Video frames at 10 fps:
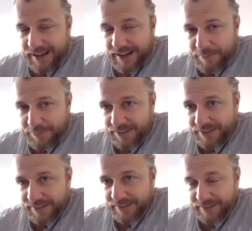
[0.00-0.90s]
I'm
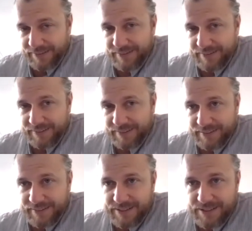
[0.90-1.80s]
tending to think
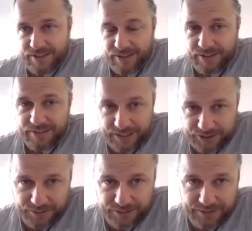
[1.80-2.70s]
that this is a
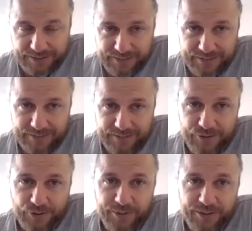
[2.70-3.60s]
contextually
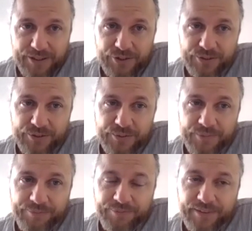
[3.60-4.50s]
determined issue.
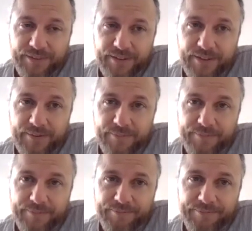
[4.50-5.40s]

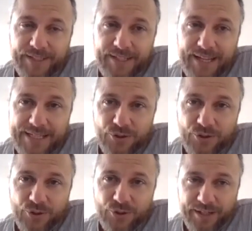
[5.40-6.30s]
It has to
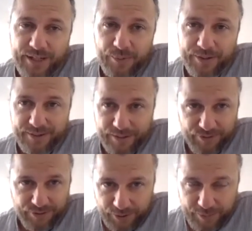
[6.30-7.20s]
do with how we have
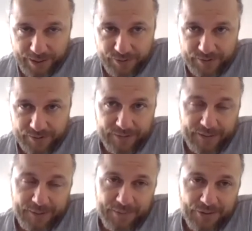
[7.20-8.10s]
thought about
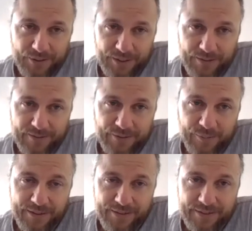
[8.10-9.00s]
mental health and
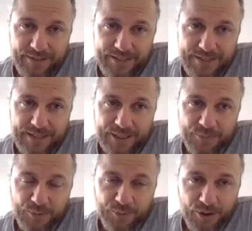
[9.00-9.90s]
humanitarian settings
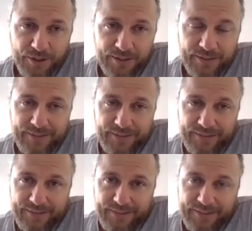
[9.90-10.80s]
more broadly,
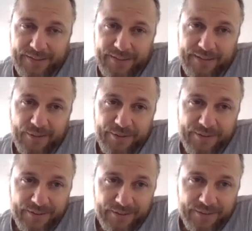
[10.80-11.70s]
that we
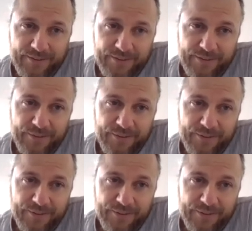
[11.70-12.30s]
think, in